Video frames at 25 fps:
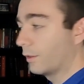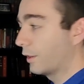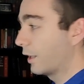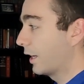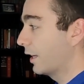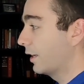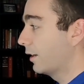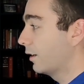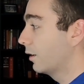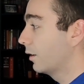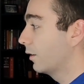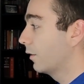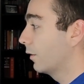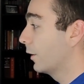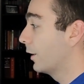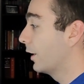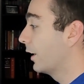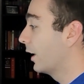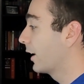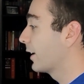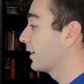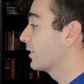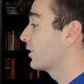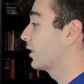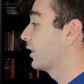then the
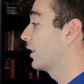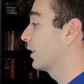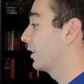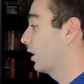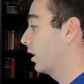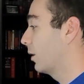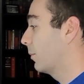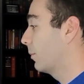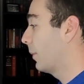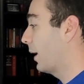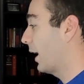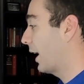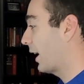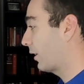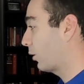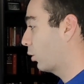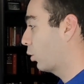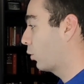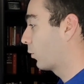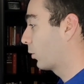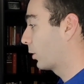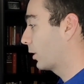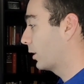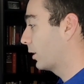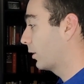knight's going to come back
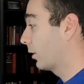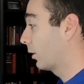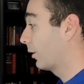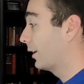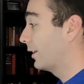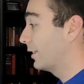over here